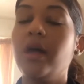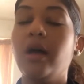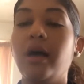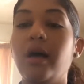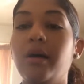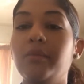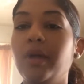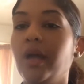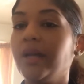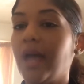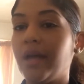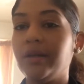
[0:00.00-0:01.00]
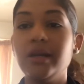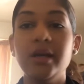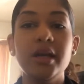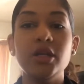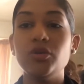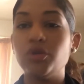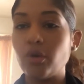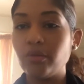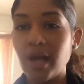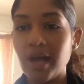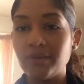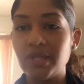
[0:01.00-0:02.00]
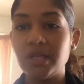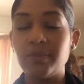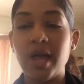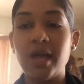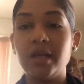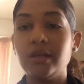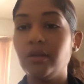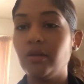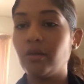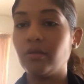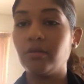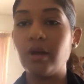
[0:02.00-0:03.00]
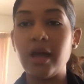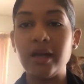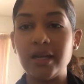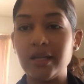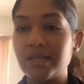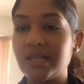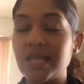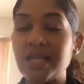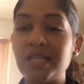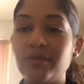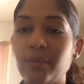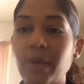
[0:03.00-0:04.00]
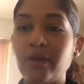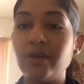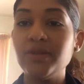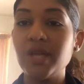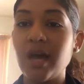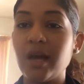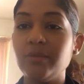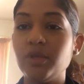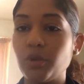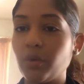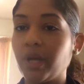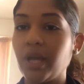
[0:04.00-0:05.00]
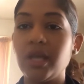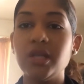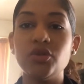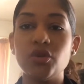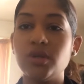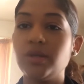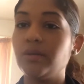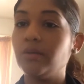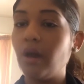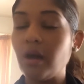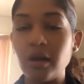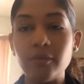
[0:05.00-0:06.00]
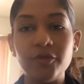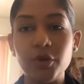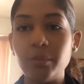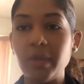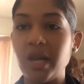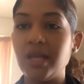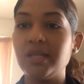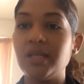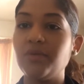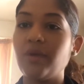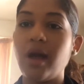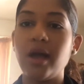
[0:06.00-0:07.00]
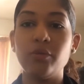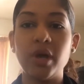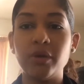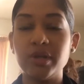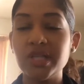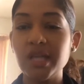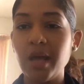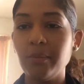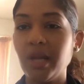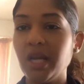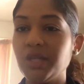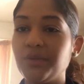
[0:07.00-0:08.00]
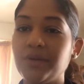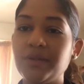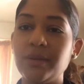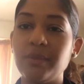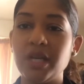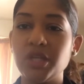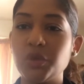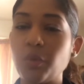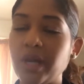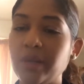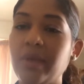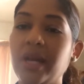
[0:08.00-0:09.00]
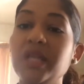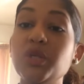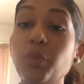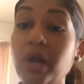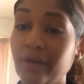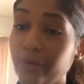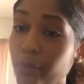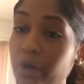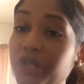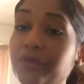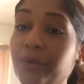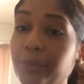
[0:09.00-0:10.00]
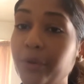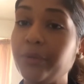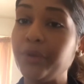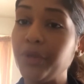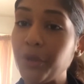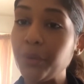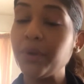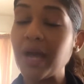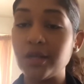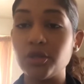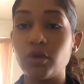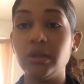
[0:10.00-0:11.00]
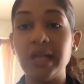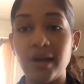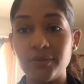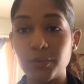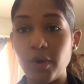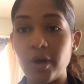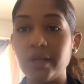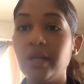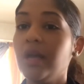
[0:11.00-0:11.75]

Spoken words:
Again, you don't have to spend, an extensive amount of time doing it. Just a few minutes is fine, whether it's 10 minutes, 15 minutes, 20 minutes, whatever works for both you and your loved one.